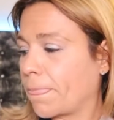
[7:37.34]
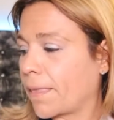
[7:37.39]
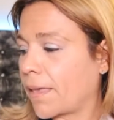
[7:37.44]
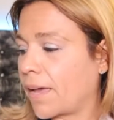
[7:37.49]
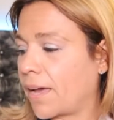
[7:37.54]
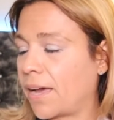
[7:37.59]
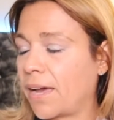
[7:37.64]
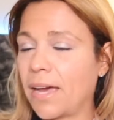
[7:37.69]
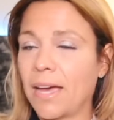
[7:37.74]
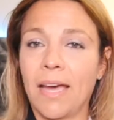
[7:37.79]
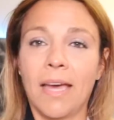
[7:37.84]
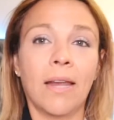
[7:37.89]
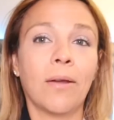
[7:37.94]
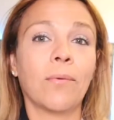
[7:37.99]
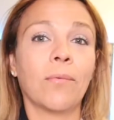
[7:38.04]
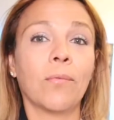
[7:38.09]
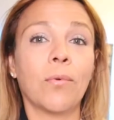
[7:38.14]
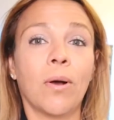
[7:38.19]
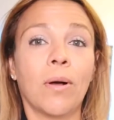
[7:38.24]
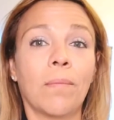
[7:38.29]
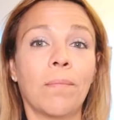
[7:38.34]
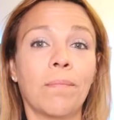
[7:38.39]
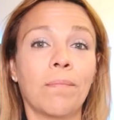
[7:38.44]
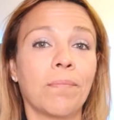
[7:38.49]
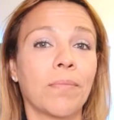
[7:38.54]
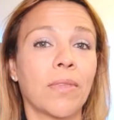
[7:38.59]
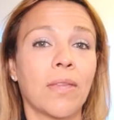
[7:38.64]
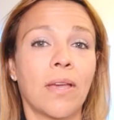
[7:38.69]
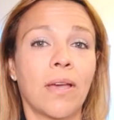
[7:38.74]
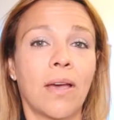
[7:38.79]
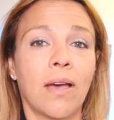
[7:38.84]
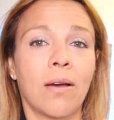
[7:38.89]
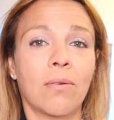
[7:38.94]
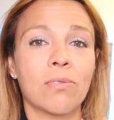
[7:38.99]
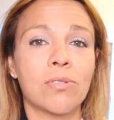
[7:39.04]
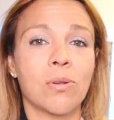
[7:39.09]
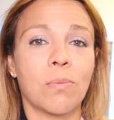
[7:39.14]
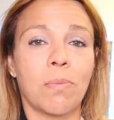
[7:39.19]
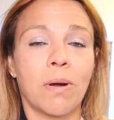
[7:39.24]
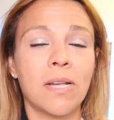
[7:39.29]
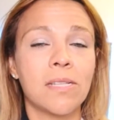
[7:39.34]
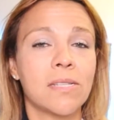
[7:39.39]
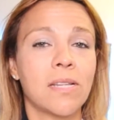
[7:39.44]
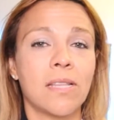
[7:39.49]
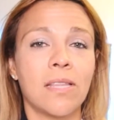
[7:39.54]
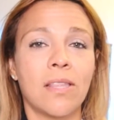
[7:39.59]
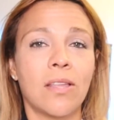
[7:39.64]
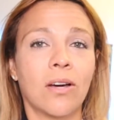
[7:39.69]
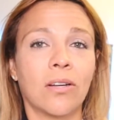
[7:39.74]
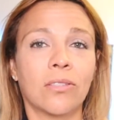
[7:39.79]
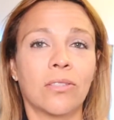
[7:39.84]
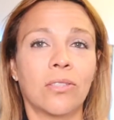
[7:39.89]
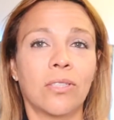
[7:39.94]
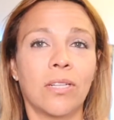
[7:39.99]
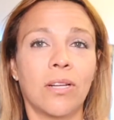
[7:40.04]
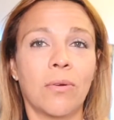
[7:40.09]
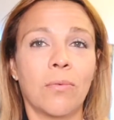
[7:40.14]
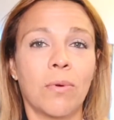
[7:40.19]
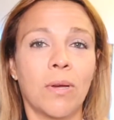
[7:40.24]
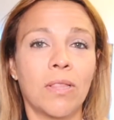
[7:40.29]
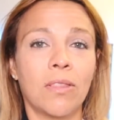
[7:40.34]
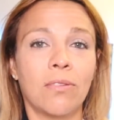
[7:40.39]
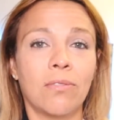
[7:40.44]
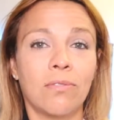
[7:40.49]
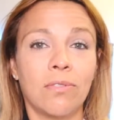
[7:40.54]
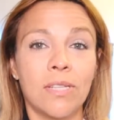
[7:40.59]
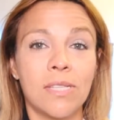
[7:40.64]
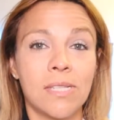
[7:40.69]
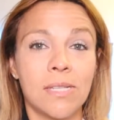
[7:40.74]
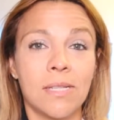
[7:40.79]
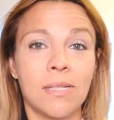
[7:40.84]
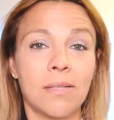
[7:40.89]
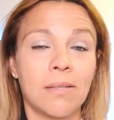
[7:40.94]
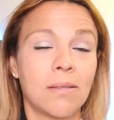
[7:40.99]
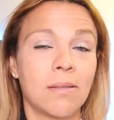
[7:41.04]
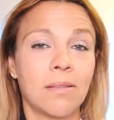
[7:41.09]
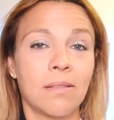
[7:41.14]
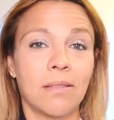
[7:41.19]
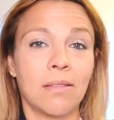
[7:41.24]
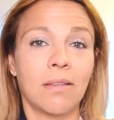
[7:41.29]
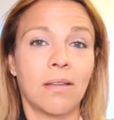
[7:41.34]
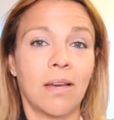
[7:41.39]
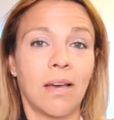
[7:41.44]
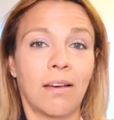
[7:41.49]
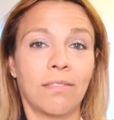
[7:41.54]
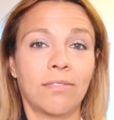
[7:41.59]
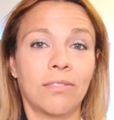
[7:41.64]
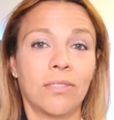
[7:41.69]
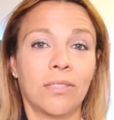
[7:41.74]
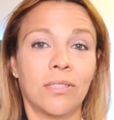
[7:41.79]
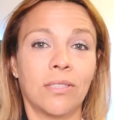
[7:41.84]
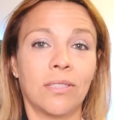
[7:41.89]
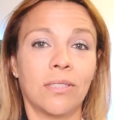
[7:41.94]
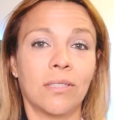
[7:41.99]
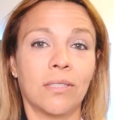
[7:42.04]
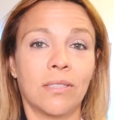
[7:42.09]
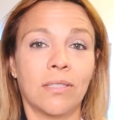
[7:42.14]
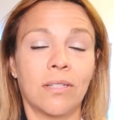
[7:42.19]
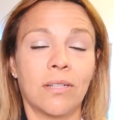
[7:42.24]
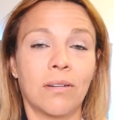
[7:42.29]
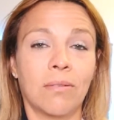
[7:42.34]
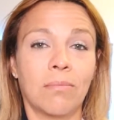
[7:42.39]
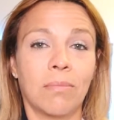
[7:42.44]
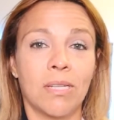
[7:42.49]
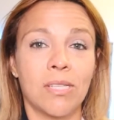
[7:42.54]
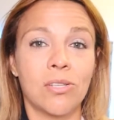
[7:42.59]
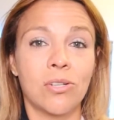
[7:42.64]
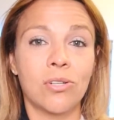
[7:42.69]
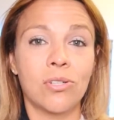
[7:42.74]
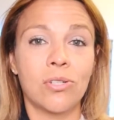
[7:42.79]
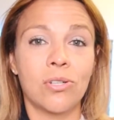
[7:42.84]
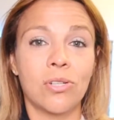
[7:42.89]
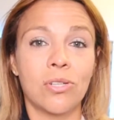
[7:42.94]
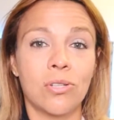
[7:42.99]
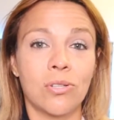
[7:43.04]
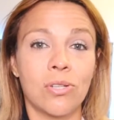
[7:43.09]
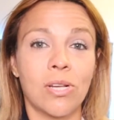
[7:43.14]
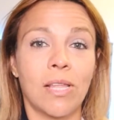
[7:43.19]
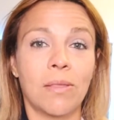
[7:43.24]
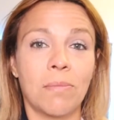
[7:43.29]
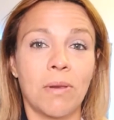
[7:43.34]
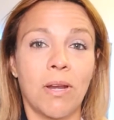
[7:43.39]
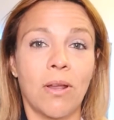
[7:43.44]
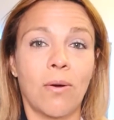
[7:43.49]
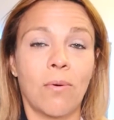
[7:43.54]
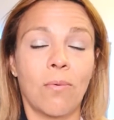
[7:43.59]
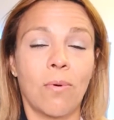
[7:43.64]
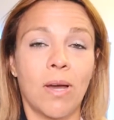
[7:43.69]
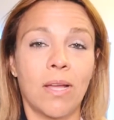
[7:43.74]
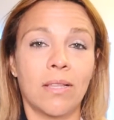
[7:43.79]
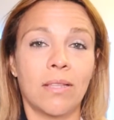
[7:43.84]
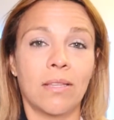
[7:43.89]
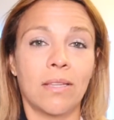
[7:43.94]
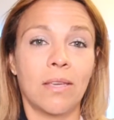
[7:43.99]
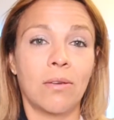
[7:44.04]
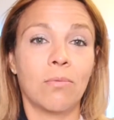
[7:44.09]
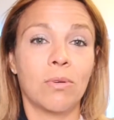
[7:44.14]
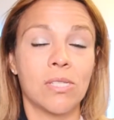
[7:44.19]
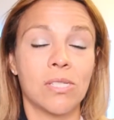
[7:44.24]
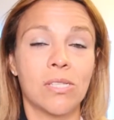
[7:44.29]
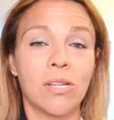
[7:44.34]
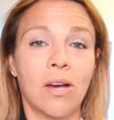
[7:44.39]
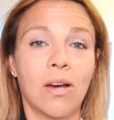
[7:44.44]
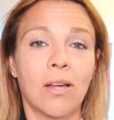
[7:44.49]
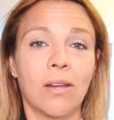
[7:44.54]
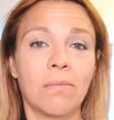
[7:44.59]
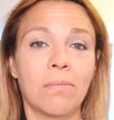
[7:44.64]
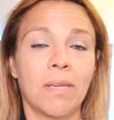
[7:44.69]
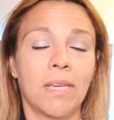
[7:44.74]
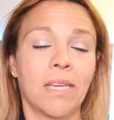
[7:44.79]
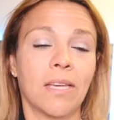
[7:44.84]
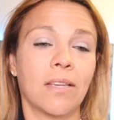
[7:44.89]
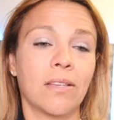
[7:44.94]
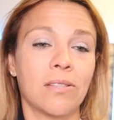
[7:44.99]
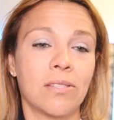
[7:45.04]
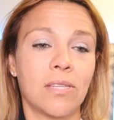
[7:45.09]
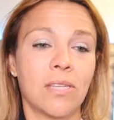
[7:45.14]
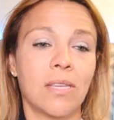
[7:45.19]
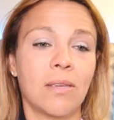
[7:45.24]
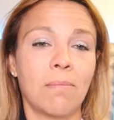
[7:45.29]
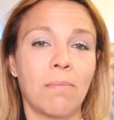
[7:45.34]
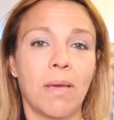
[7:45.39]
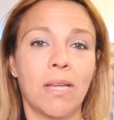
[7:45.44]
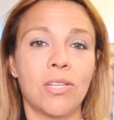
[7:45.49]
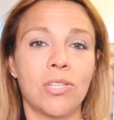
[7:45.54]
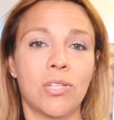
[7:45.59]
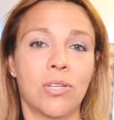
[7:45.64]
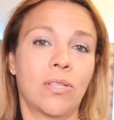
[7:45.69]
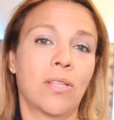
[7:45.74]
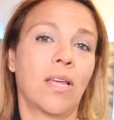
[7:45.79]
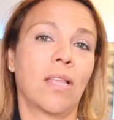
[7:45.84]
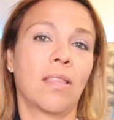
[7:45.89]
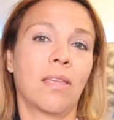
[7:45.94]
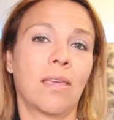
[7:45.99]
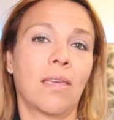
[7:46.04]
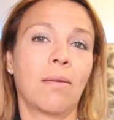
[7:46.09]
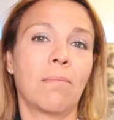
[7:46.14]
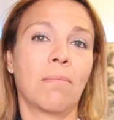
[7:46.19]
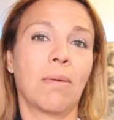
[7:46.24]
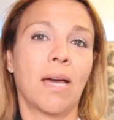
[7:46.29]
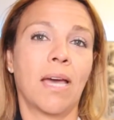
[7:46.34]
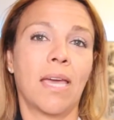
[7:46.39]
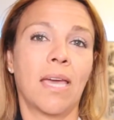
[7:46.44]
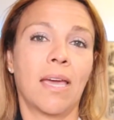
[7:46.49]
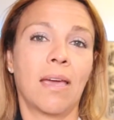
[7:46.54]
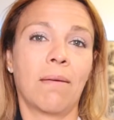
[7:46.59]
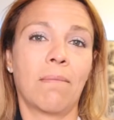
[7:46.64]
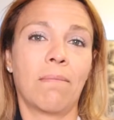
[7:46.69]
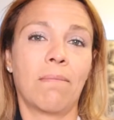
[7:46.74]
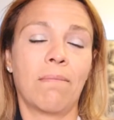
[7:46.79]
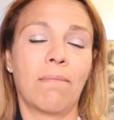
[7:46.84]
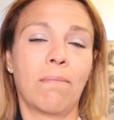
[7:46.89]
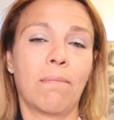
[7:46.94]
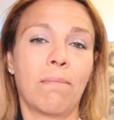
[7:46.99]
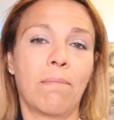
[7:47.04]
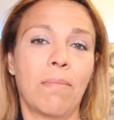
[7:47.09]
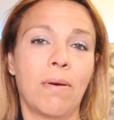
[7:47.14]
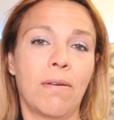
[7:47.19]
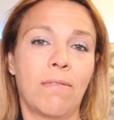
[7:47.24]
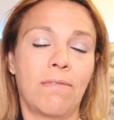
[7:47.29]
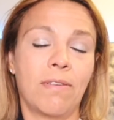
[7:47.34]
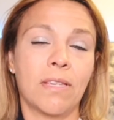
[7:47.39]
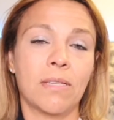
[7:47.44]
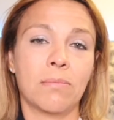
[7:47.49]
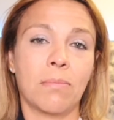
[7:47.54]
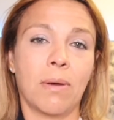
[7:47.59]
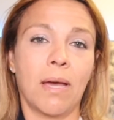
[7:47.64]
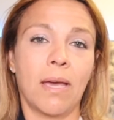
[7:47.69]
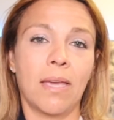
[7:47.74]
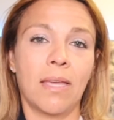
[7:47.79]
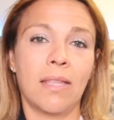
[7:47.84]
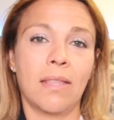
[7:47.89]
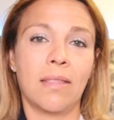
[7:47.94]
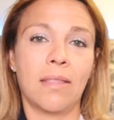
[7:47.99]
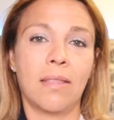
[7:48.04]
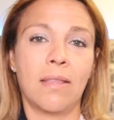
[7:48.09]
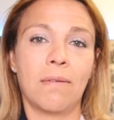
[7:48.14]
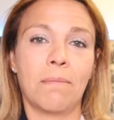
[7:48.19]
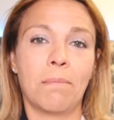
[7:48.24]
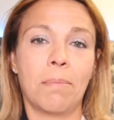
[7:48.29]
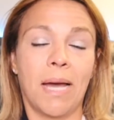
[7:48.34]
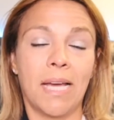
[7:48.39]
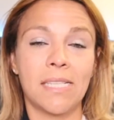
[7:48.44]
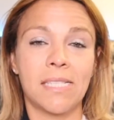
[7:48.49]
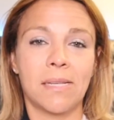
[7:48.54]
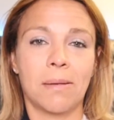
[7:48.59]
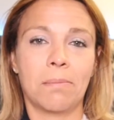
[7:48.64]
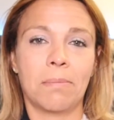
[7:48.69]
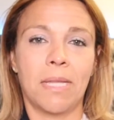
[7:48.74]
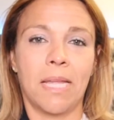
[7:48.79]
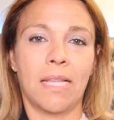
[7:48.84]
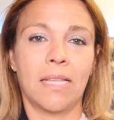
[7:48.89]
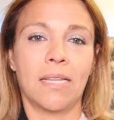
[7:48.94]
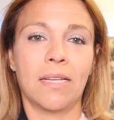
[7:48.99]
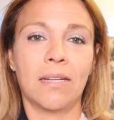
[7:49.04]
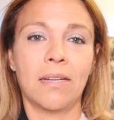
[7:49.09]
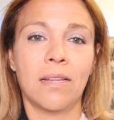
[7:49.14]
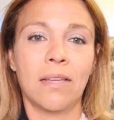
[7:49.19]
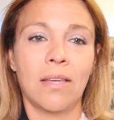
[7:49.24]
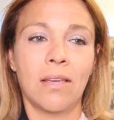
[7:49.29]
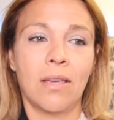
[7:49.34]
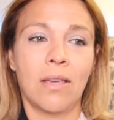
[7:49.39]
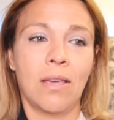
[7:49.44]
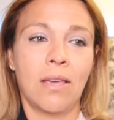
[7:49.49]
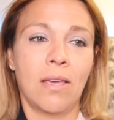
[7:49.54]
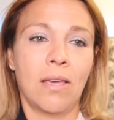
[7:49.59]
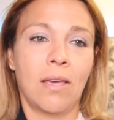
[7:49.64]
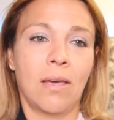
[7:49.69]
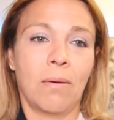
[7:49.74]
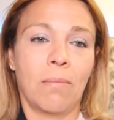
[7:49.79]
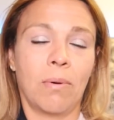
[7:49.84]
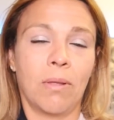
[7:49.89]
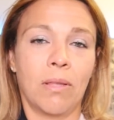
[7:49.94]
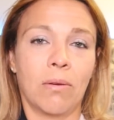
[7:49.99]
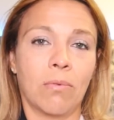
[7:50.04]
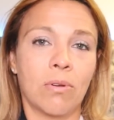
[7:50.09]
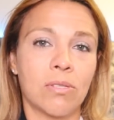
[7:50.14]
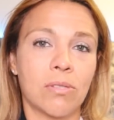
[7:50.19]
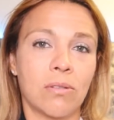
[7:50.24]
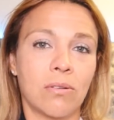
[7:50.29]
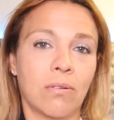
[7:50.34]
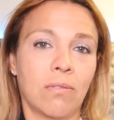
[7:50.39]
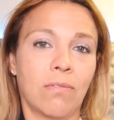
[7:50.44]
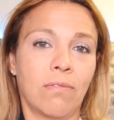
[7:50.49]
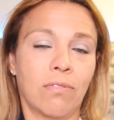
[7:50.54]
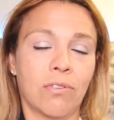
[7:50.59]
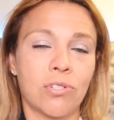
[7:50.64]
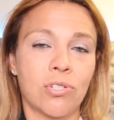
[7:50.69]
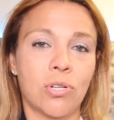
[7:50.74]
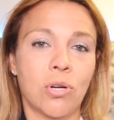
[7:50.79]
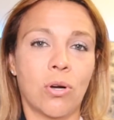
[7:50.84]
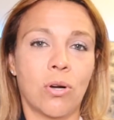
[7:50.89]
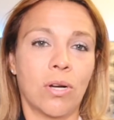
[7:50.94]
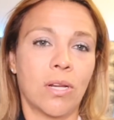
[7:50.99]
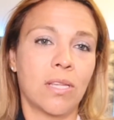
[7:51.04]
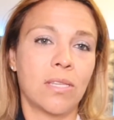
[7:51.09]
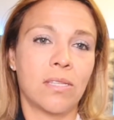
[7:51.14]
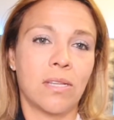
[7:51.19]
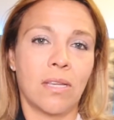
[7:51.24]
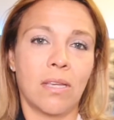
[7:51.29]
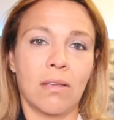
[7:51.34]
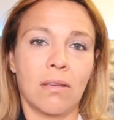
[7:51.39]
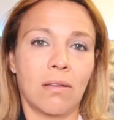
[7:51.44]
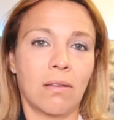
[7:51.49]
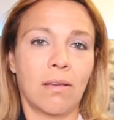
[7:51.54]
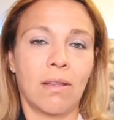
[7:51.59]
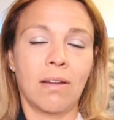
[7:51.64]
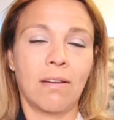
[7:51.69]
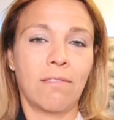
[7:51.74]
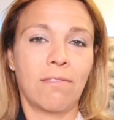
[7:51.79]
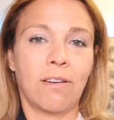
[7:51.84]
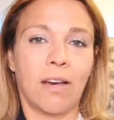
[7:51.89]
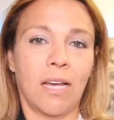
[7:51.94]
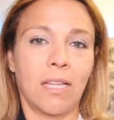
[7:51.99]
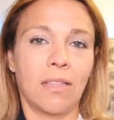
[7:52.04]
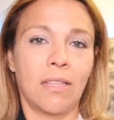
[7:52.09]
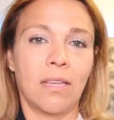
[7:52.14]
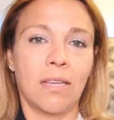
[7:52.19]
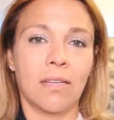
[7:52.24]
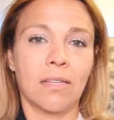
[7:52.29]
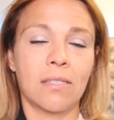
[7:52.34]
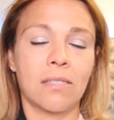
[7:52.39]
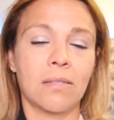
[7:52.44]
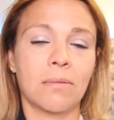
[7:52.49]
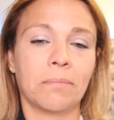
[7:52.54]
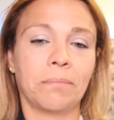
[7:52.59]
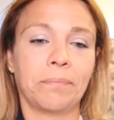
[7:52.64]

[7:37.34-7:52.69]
And well, I was surprised that the doctor didn't went to visit after my surgery, just let me know what he was done, because he mentioned that he might fix my bicep tendon, but it wasn't for sure. He said any findings.